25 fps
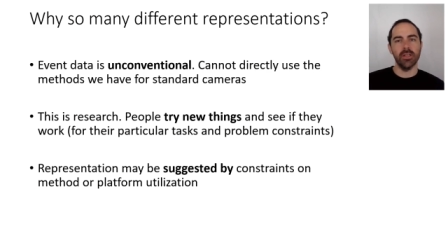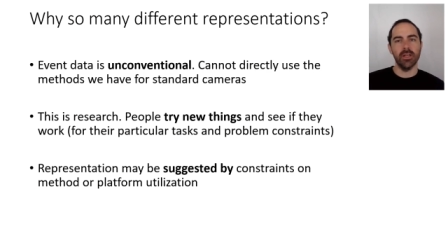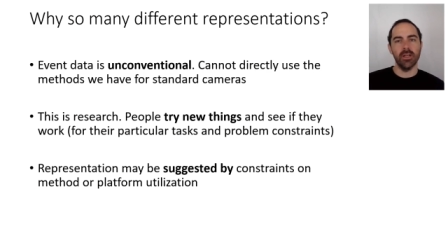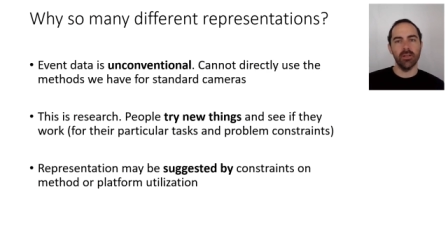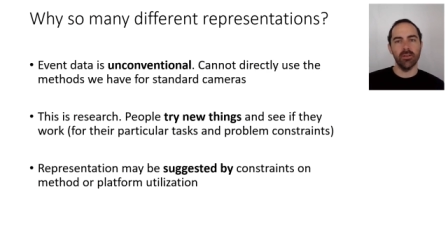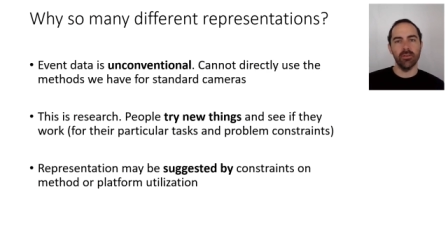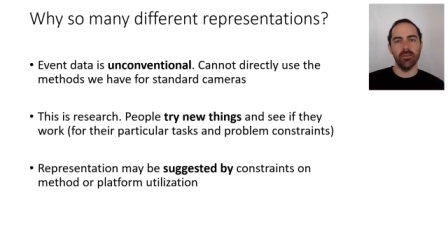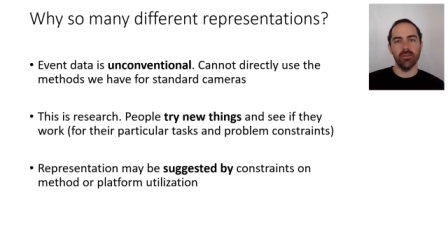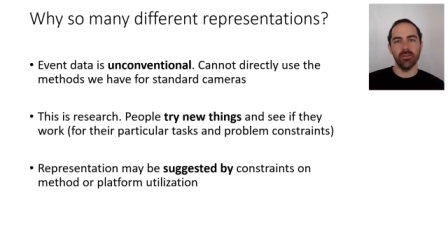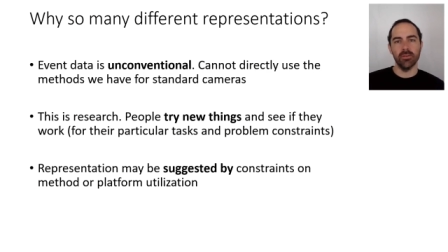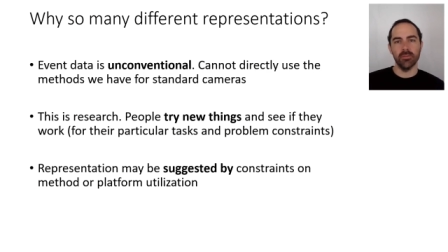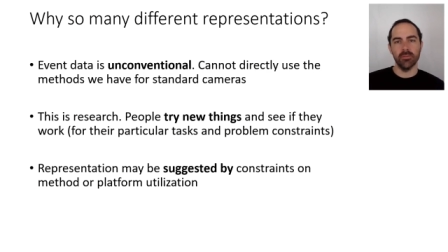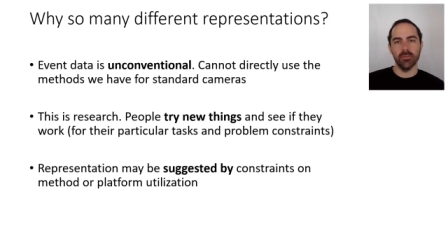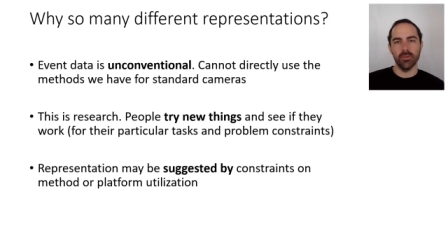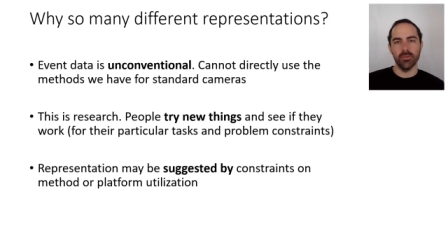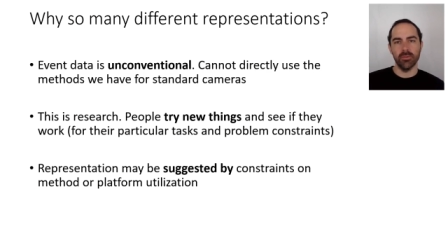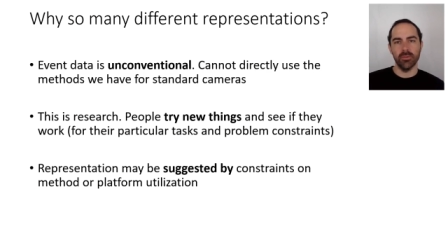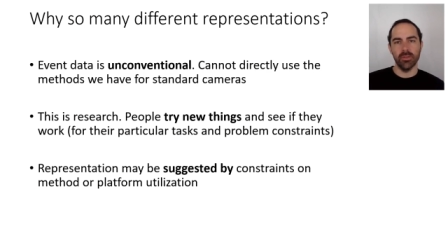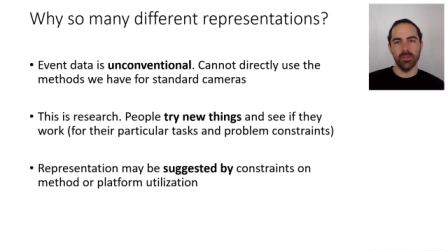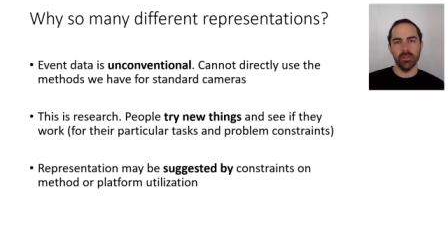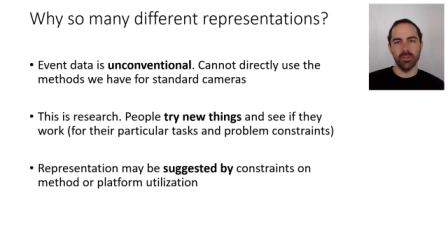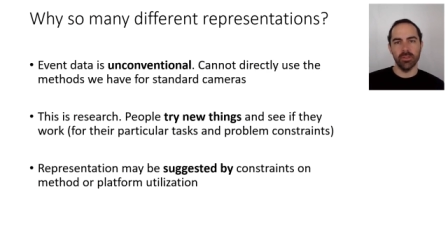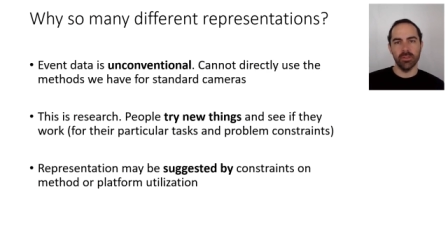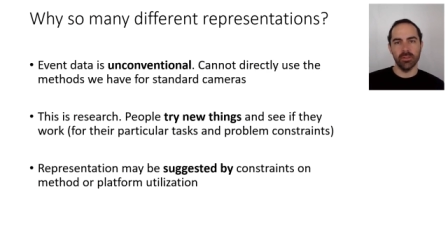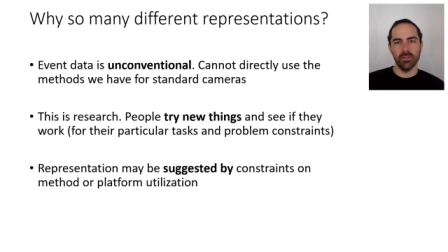algorithms
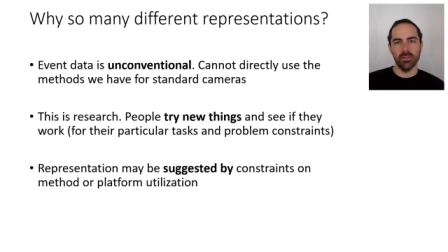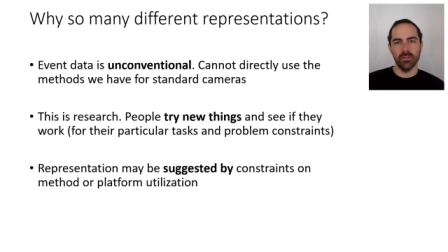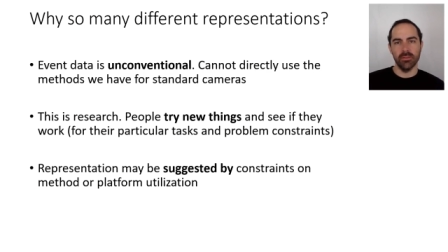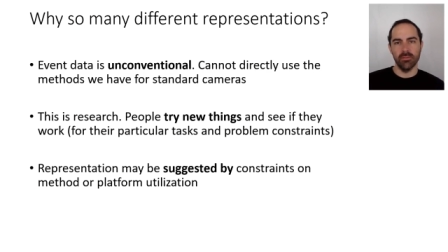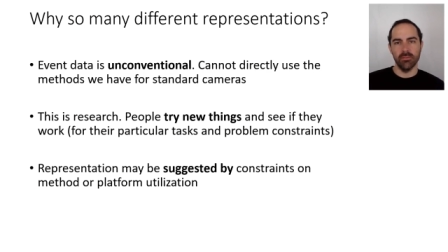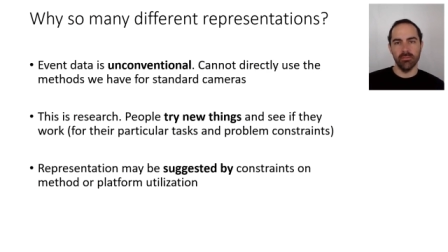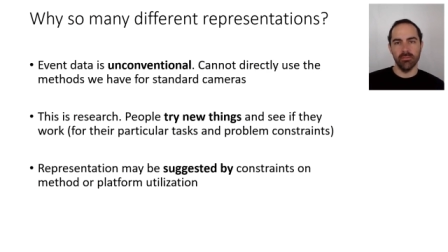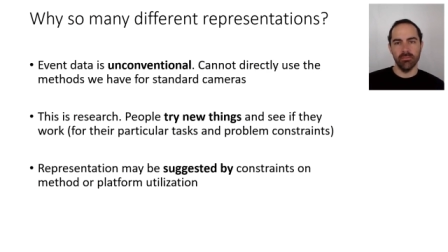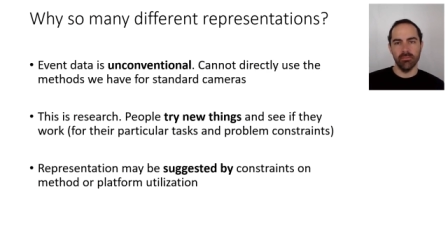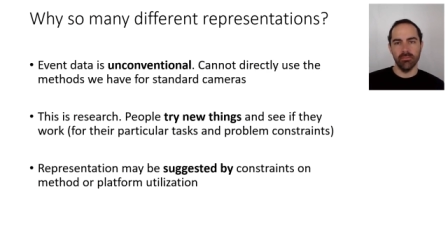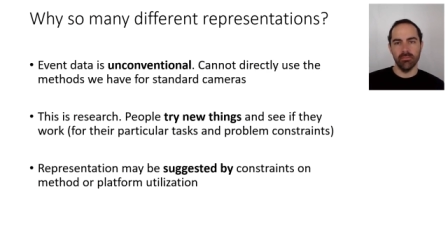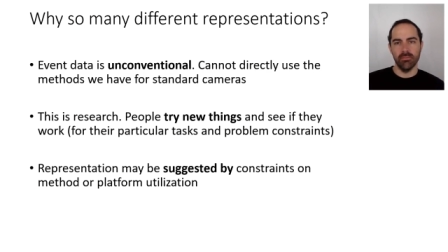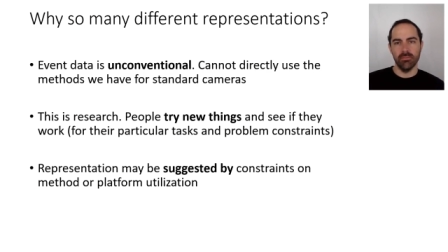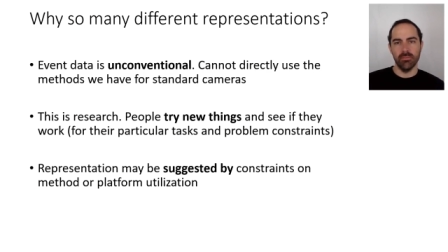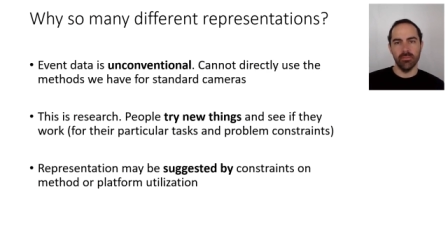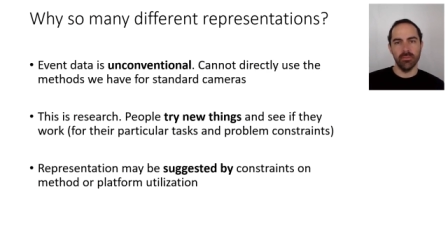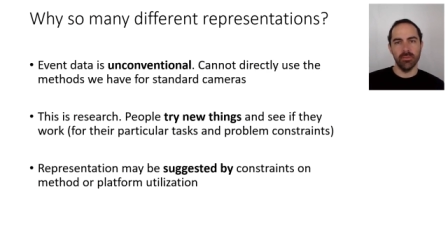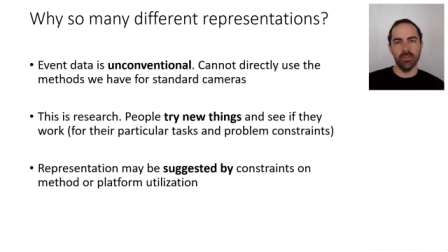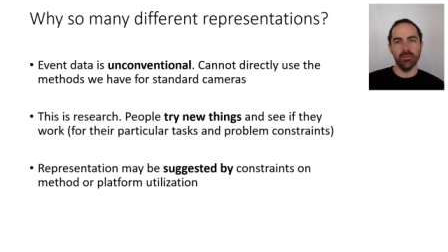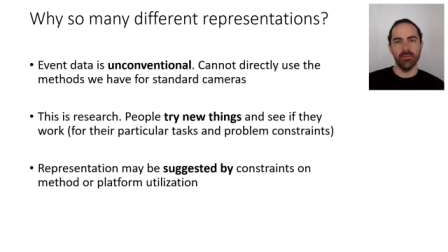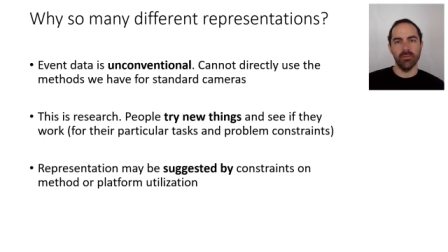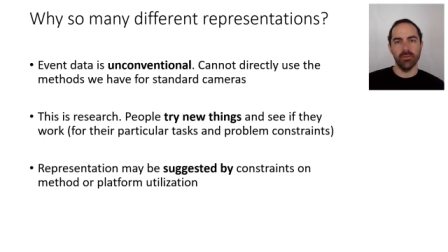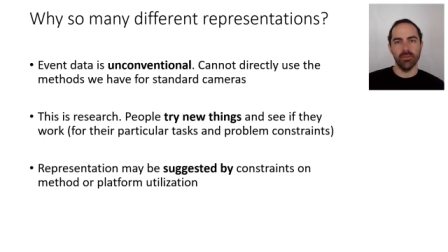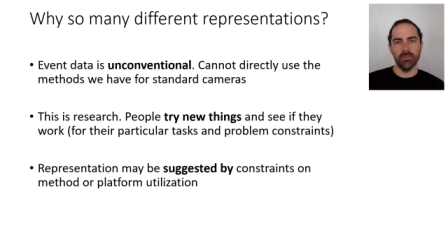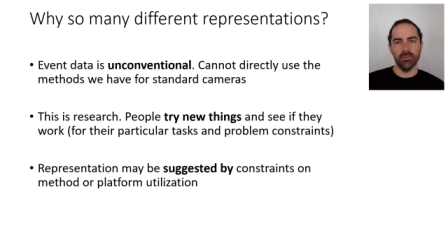with this
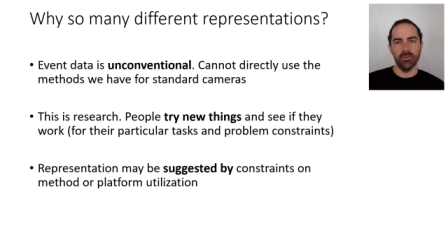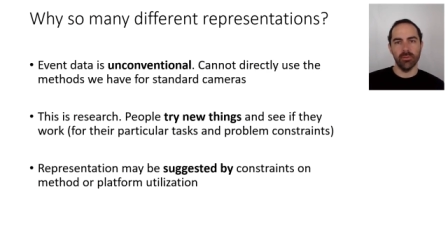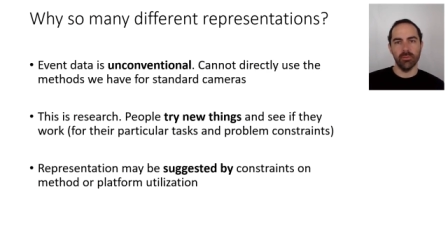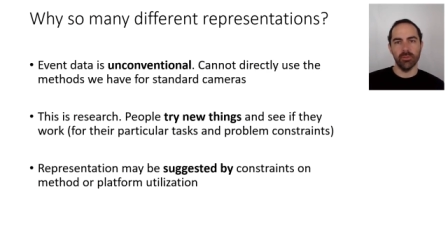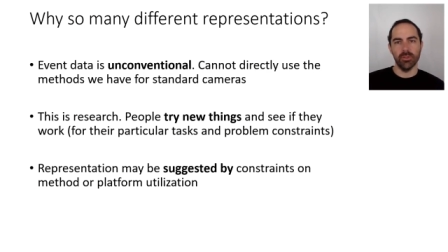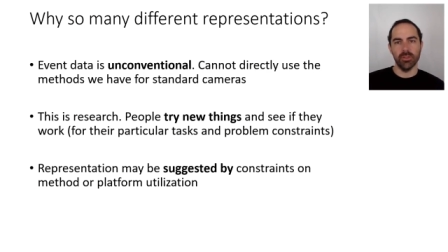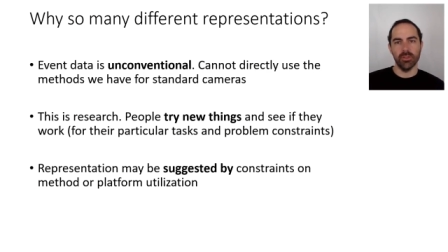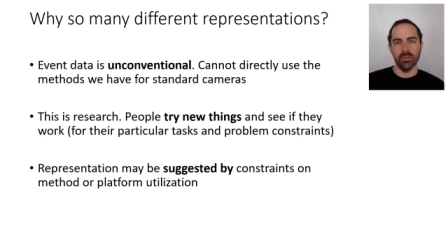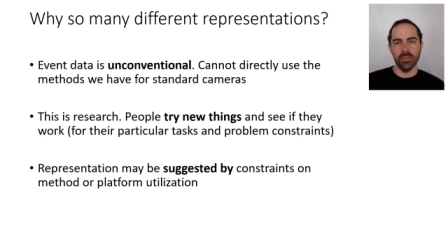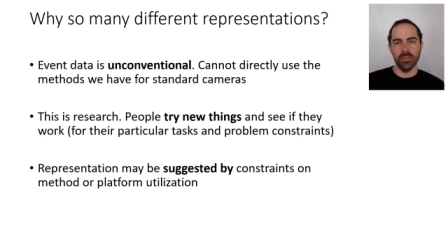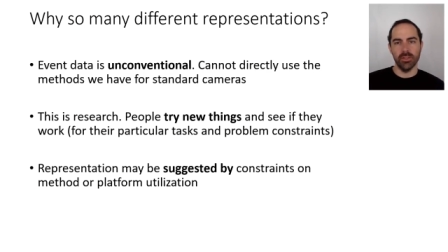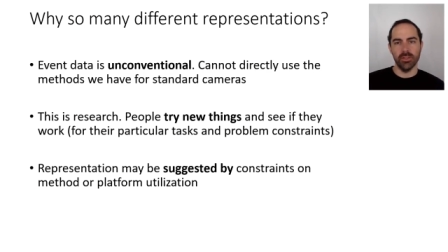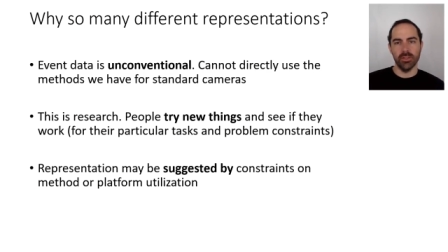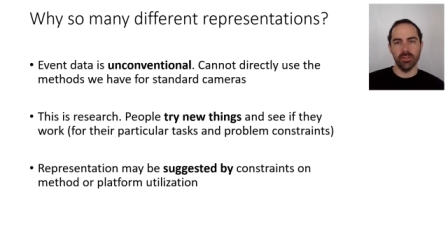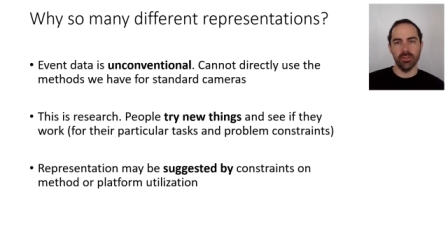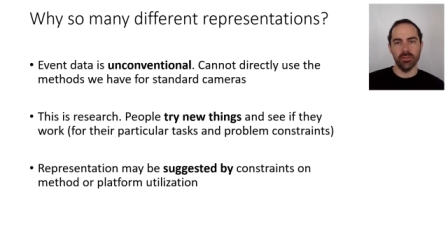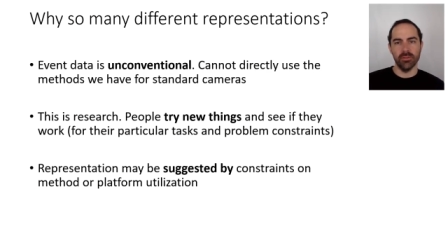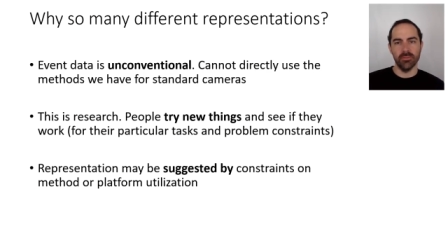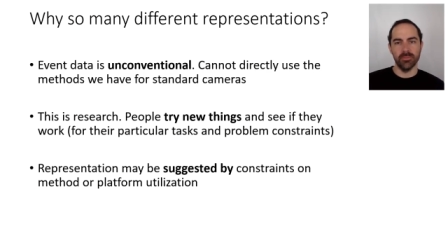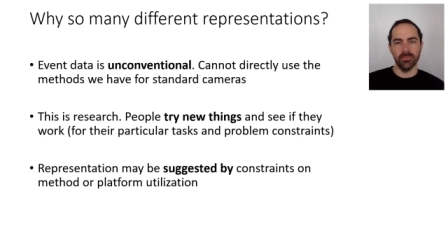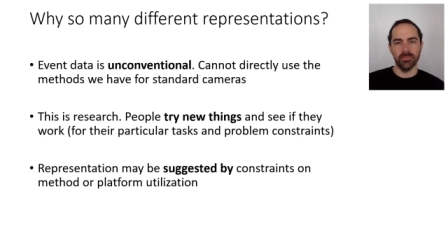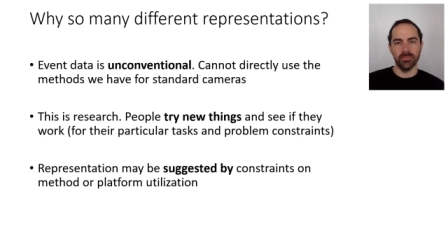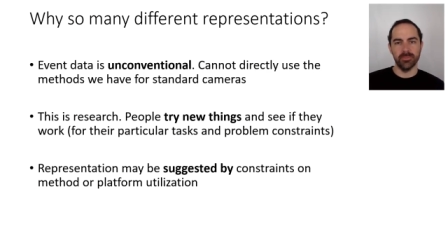different representation.